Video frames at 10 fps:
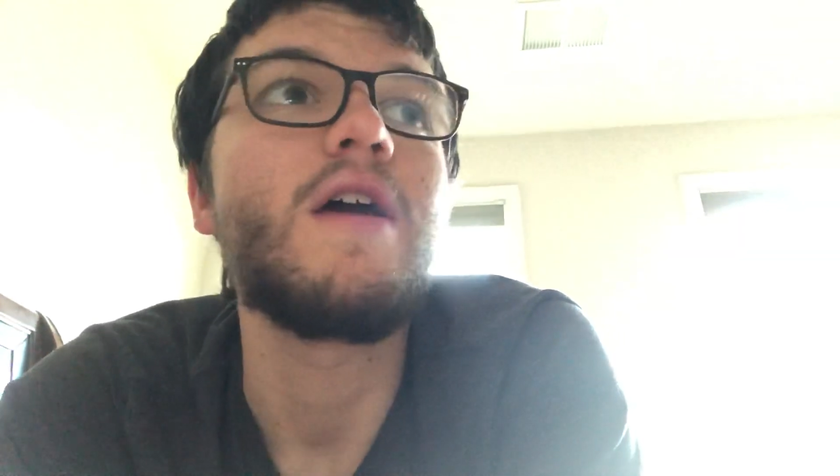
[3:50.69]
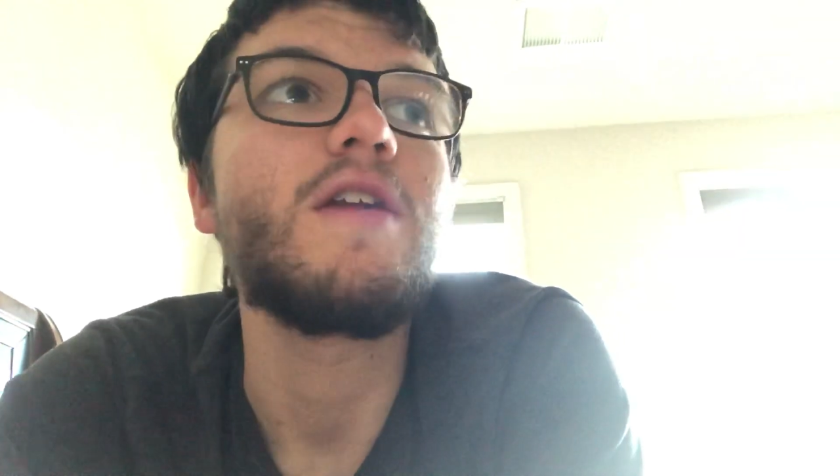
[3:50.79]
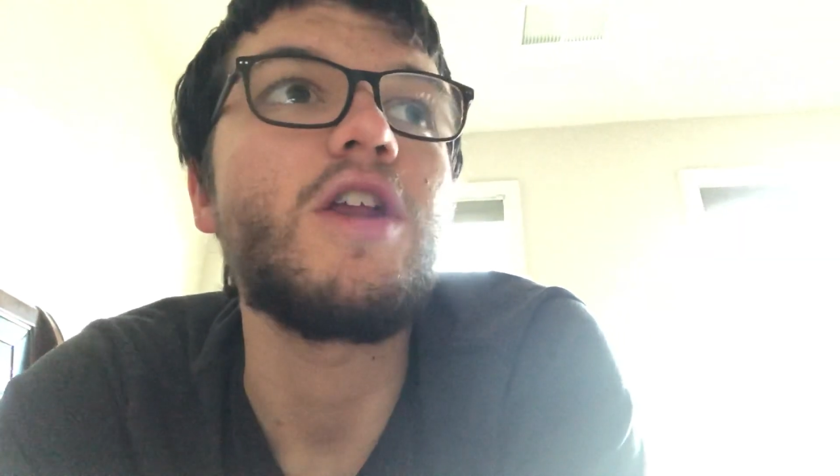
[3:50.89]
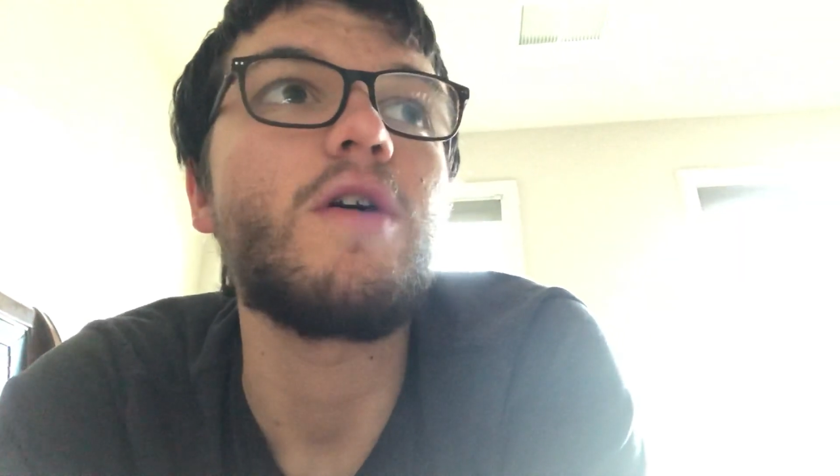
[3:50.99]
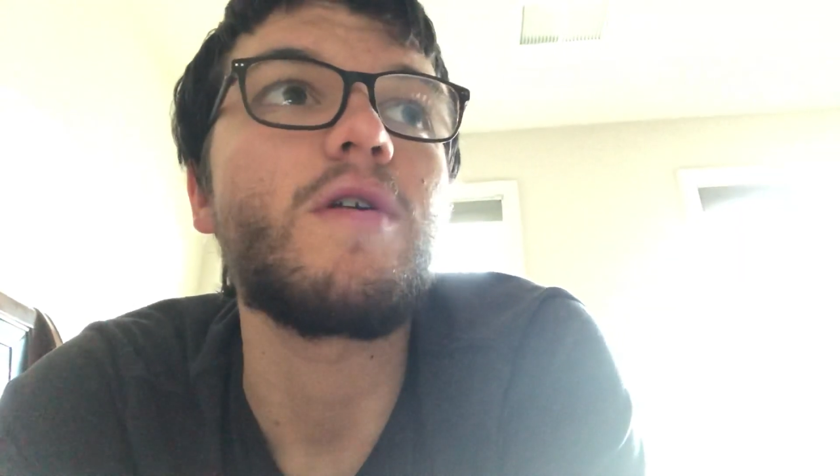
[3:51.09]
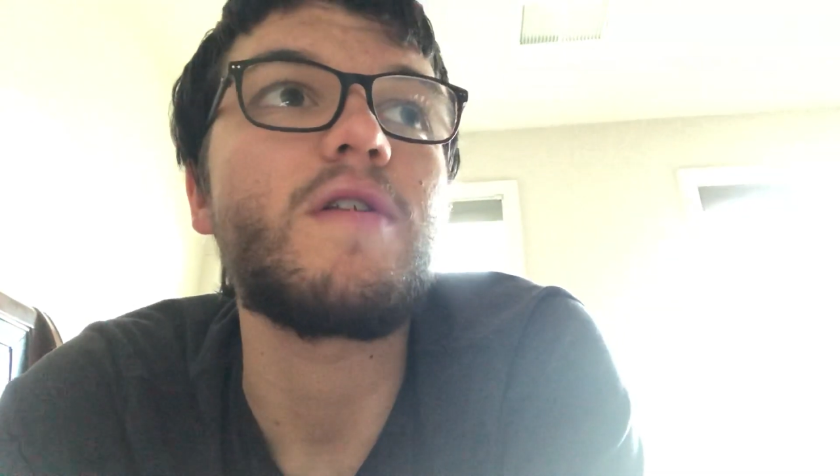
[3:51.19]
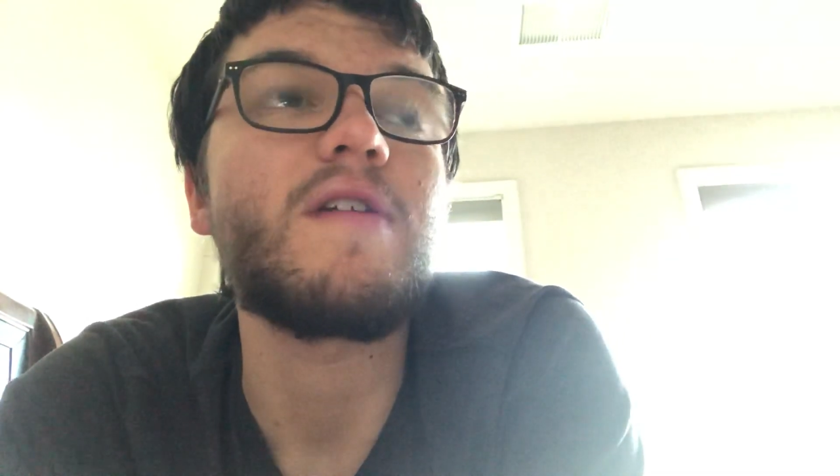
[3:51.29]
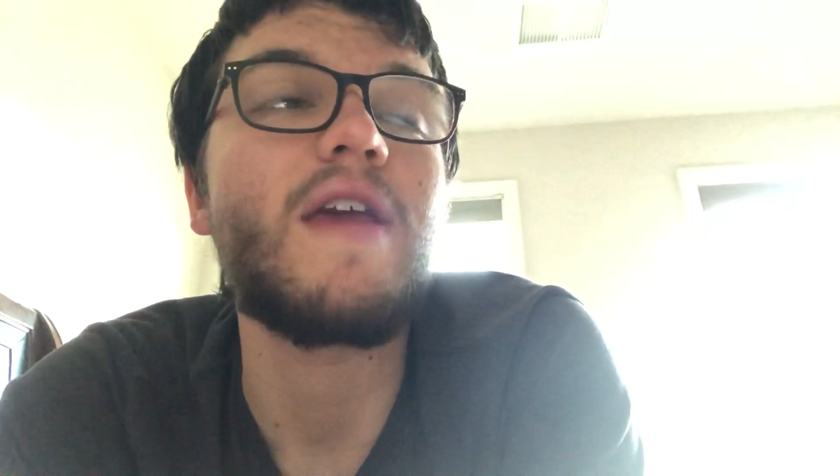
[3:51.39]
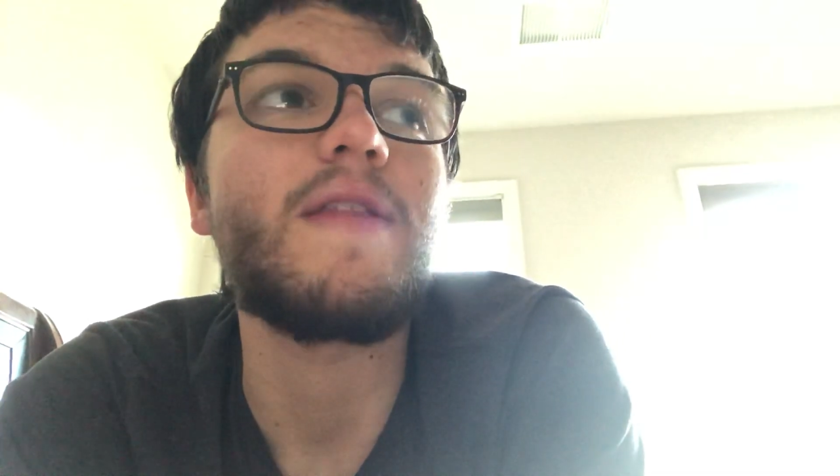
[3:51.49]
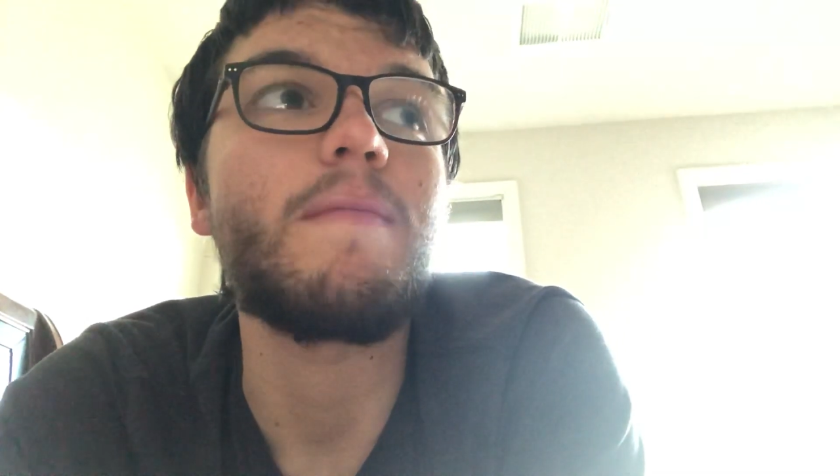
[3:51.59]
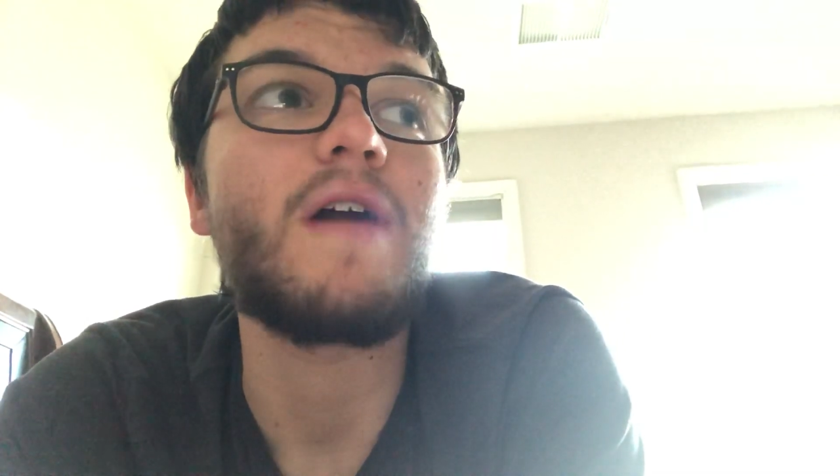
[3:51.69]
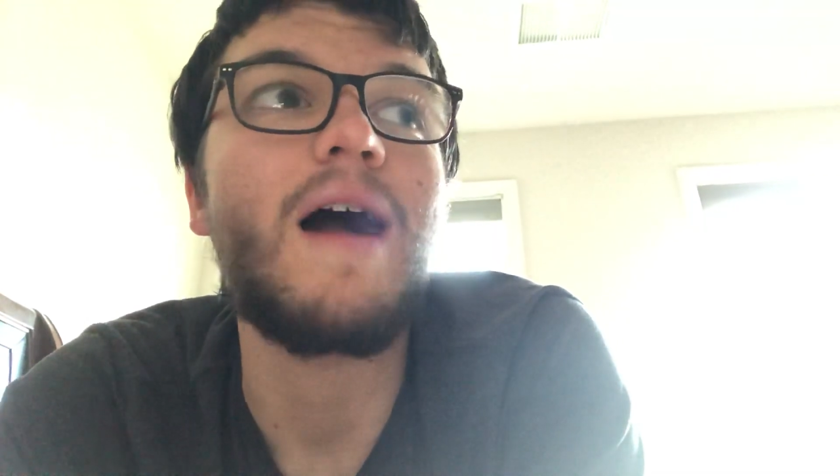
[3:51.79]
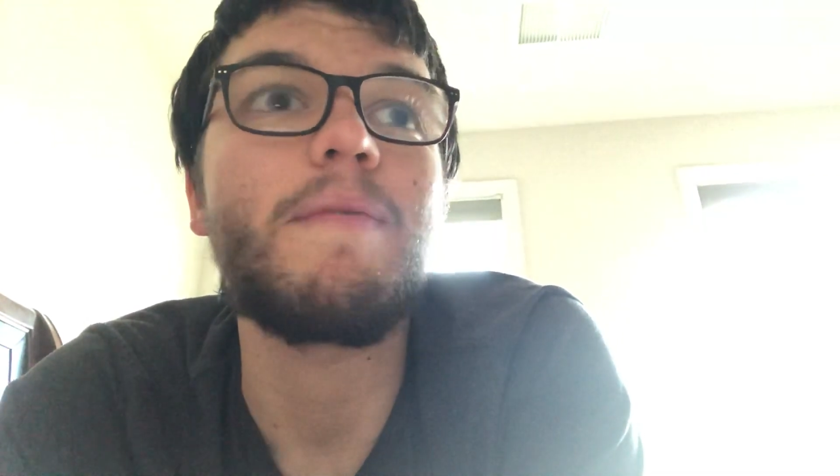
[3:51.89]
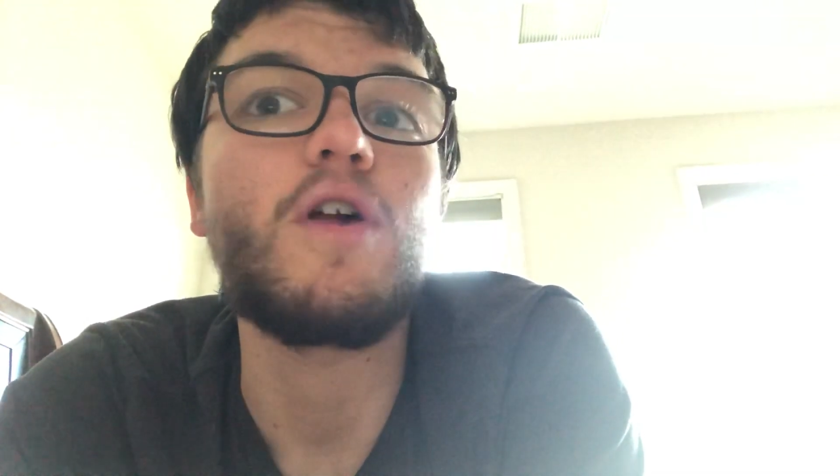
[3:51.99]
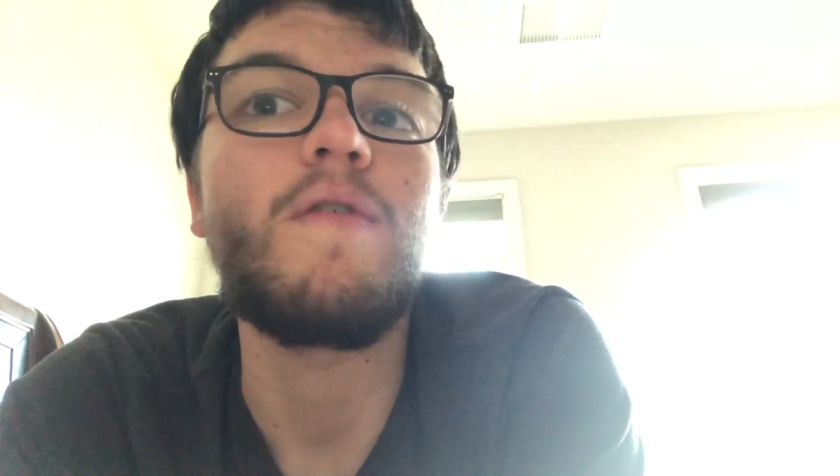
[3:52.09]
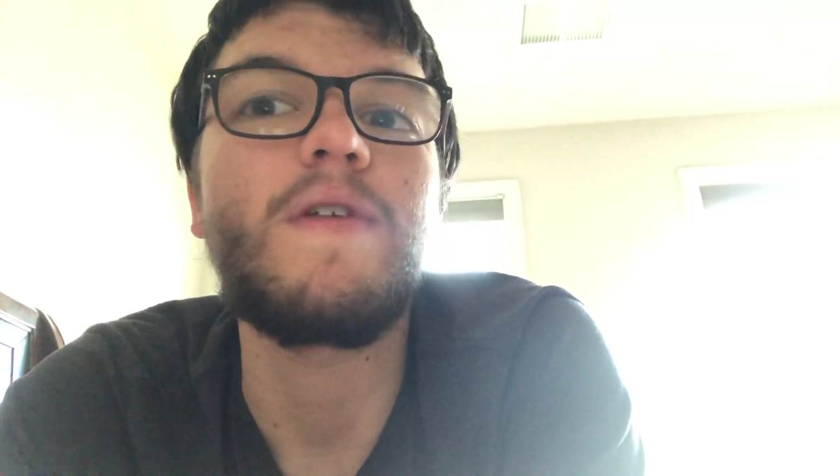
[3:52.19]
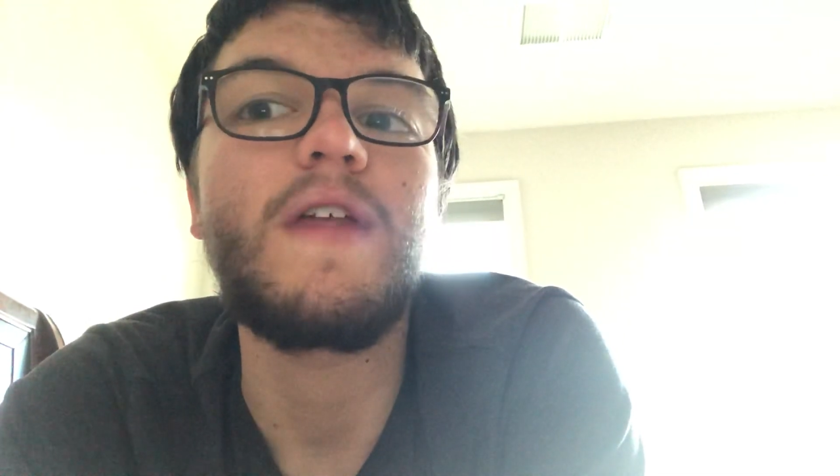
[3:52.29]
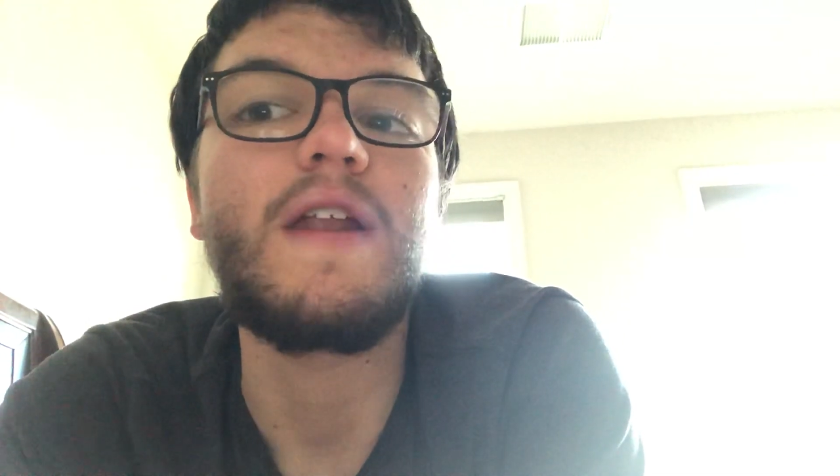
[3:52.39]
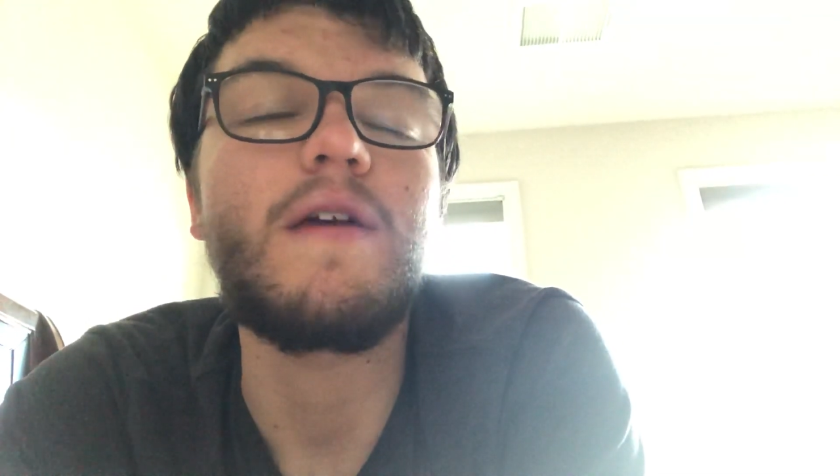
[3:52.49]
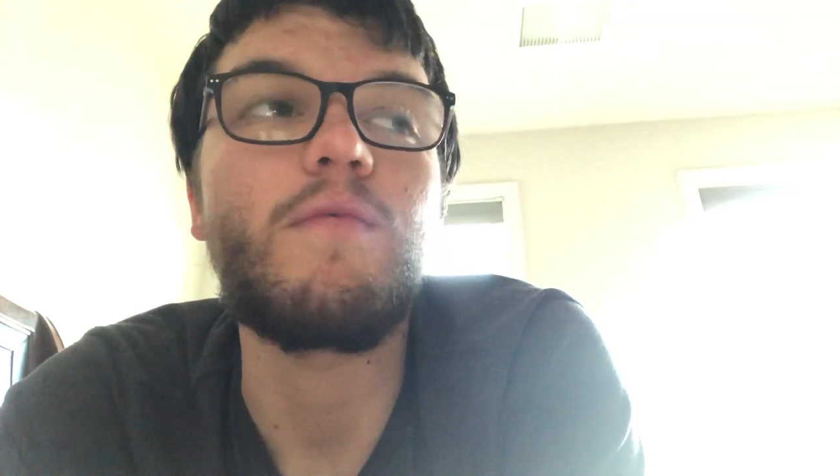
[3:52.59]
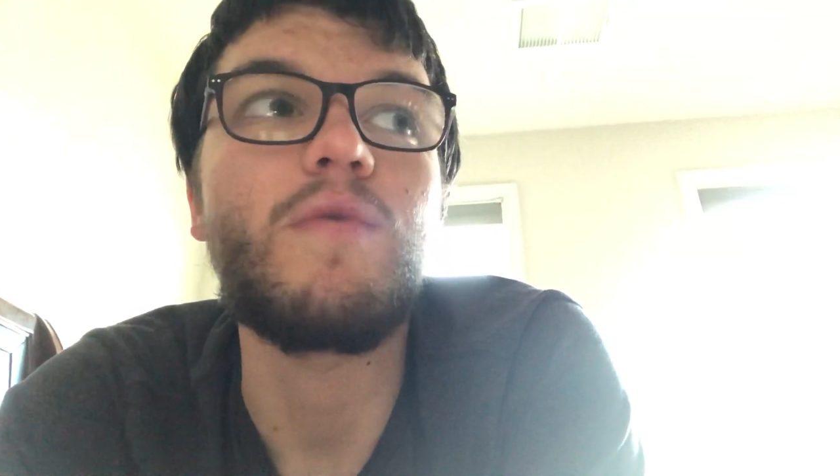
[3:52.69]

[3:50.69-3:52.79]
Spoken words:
to get them copied over than